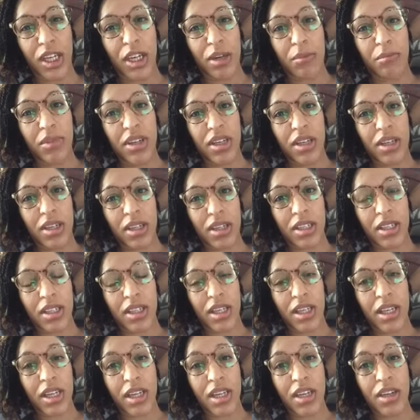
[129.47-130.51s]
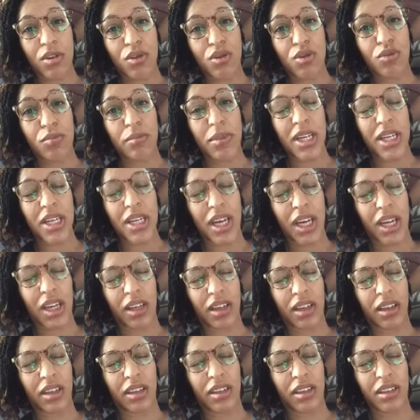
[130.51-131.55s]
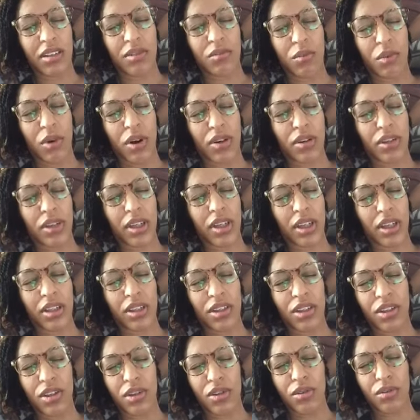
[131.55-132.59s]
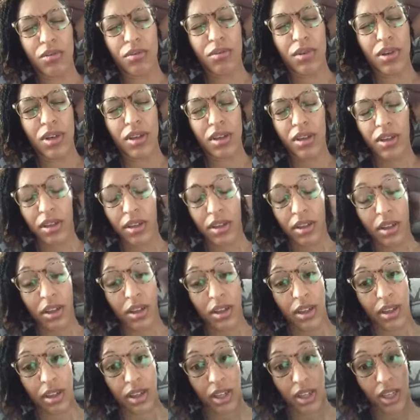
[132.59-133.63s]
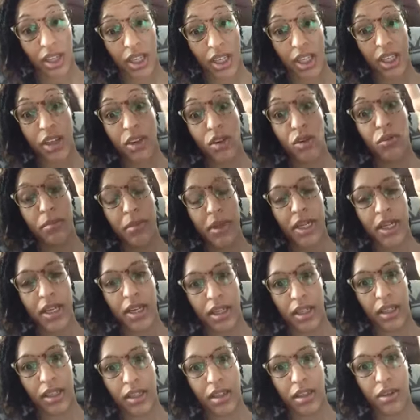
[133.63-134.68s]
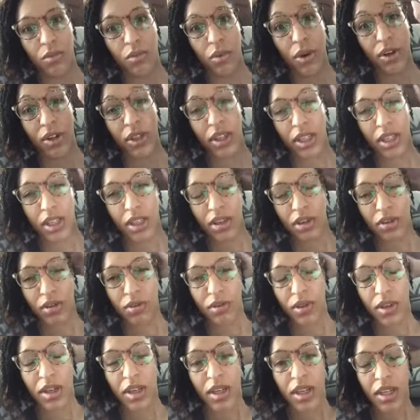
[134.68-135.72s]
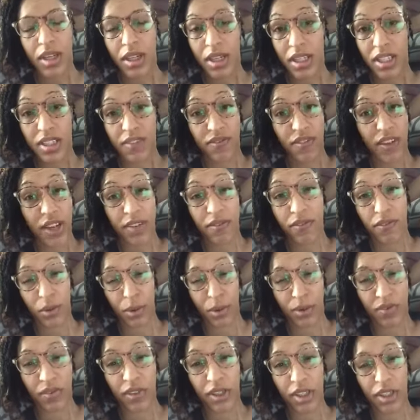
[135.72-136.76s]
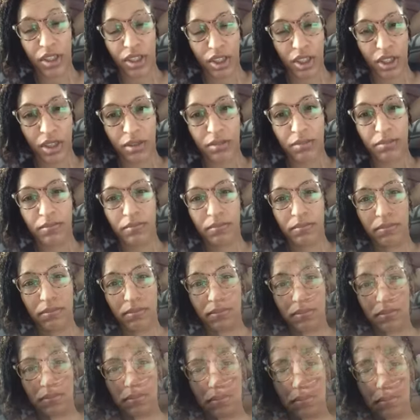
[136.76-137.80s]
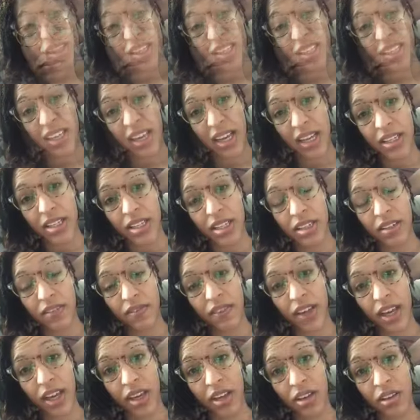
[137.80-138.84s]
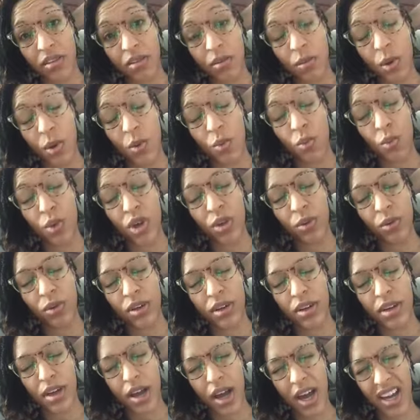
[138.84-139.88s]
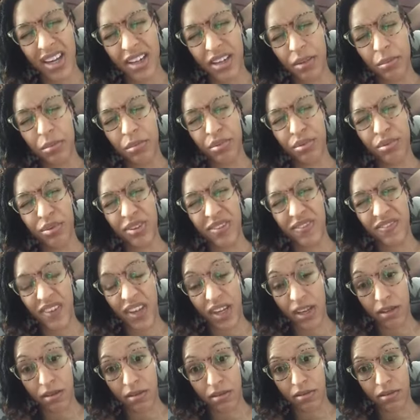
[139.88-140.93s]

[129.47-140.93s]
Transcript: Because he who began a good work in you, He who began a good work in you is faithful to finish it. The gates of hell will not prevail.